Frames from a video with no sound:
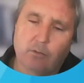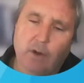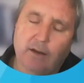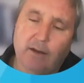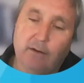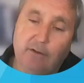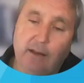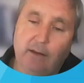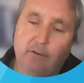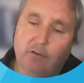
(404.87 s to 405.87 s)

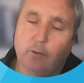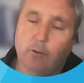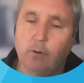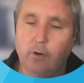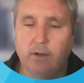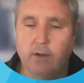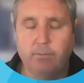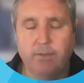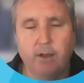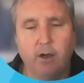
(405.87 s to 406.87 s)
condensed, or
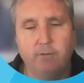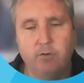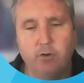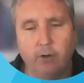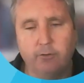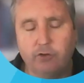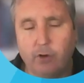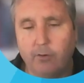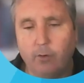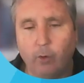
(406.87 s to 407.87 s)
I've not
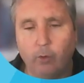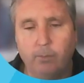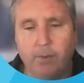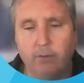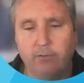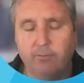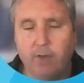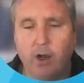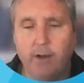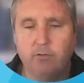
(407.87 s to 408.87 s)
shown all the bonds of the
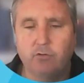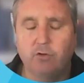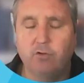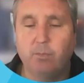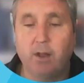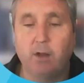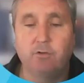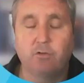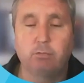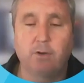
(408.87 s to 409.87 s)
hydrogens, but I've
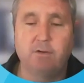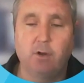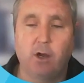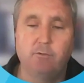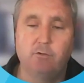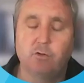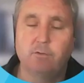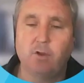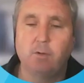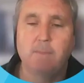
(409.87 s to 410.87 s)
just written hydrogen.
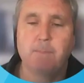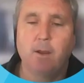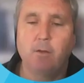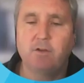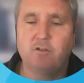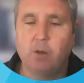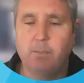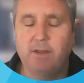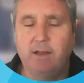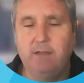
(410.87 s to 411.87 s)
So on the top
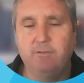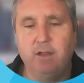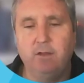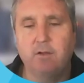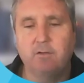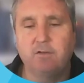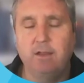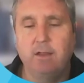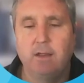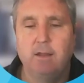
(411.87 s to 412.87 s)
at the left here, you can
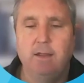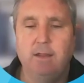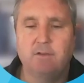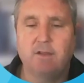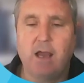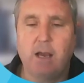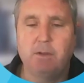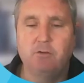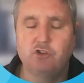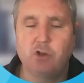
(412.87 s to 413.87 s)
see here's a
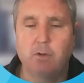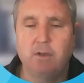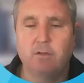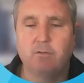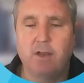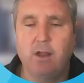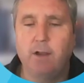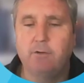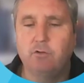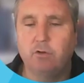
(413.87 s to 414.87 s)
carbon showing the 3
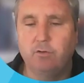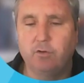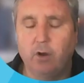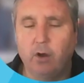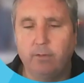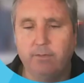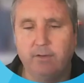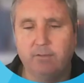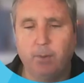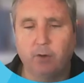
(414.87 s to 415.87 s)
hydrogens. On
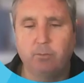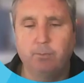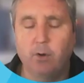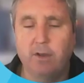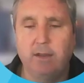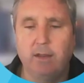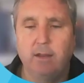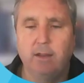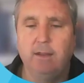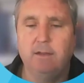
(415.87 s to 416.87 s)
this bottom point here,
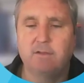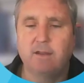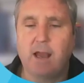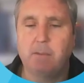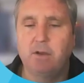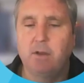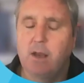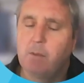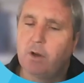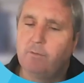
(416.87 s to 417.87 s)
here's the carbon,
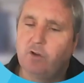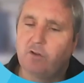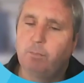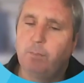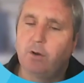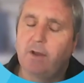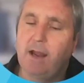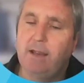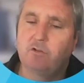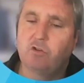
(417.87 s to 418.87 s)
but I've just put
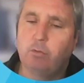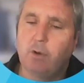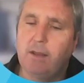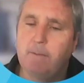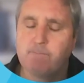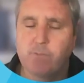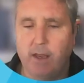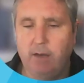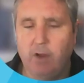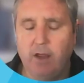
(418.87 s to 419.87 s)
H3.
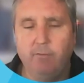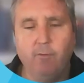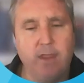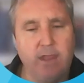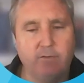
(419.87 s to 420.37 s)
And if we ever